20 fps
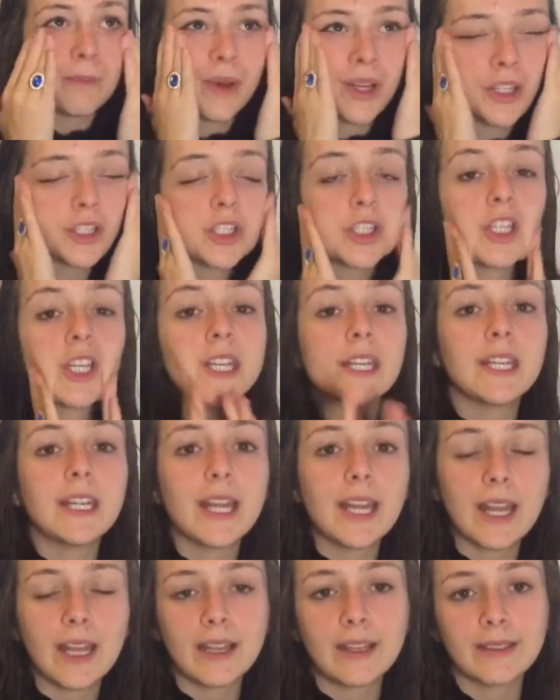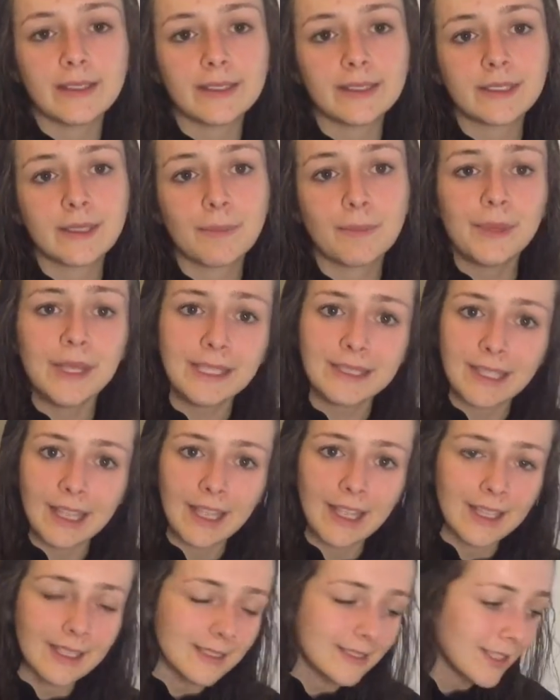but she is
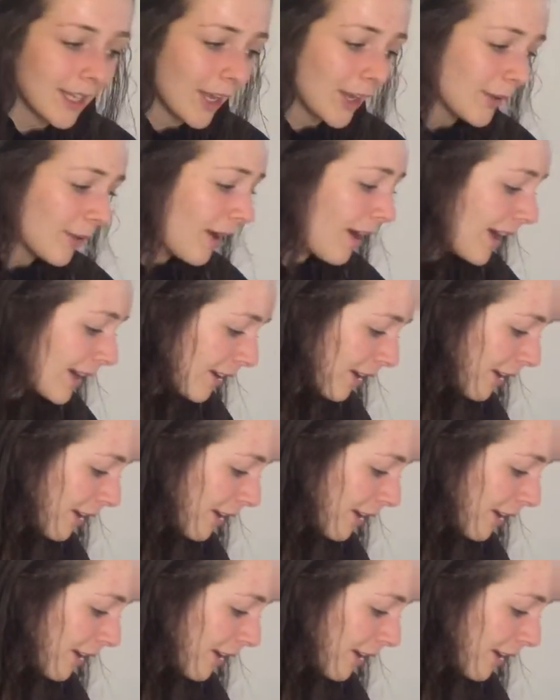busy, so I